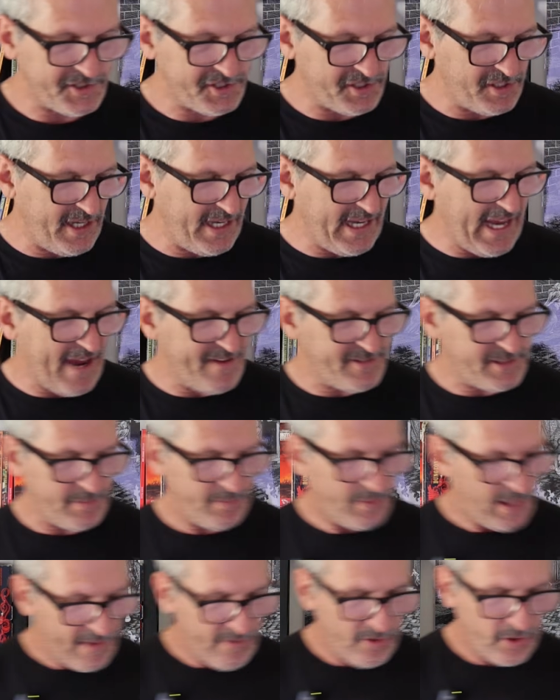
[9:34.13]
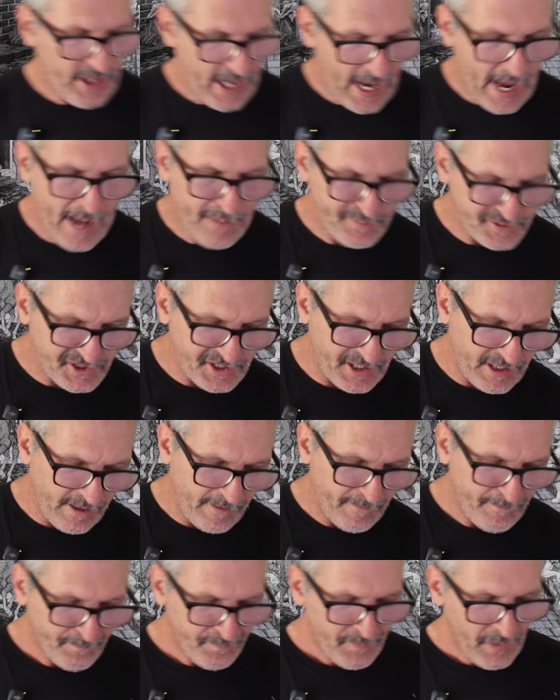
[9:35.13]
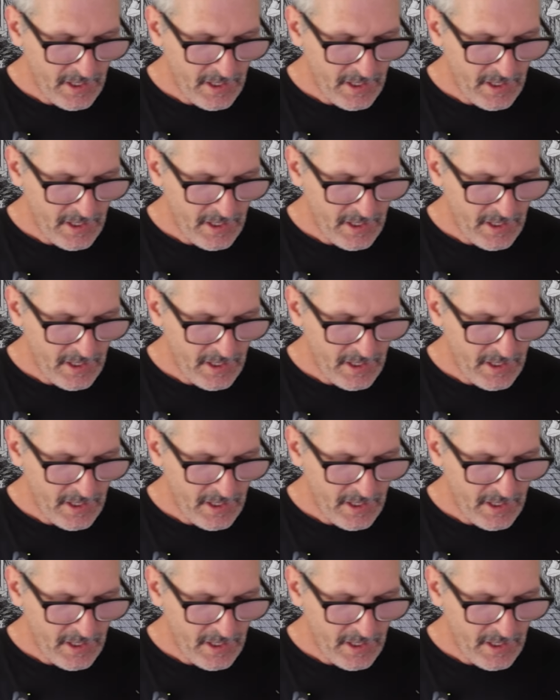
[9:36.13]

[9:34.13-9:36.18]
So he gave some level caps there.